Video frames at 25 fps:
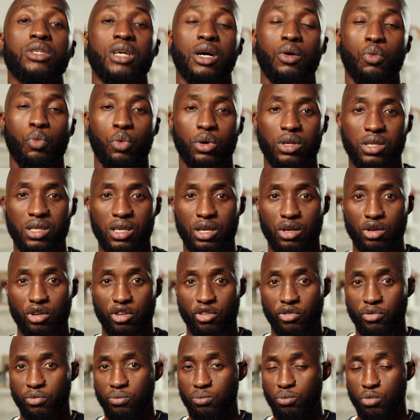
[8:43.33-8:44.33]
than most
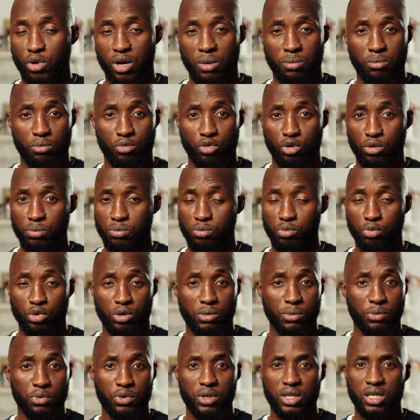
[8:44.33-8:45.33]

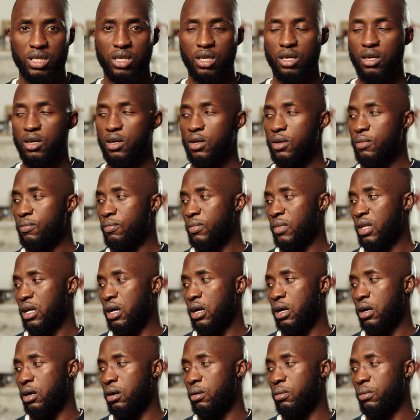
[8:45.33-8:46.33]
people need.
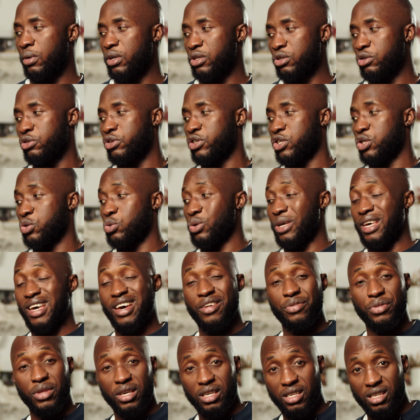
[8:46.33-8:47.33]
There's no reason to
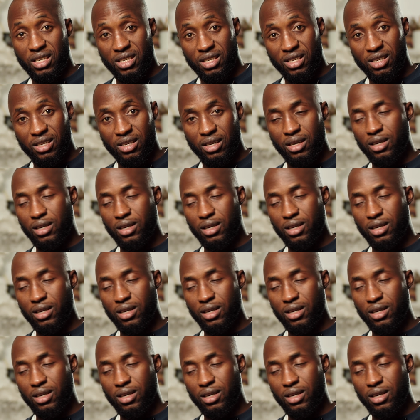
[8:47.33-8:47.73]
get this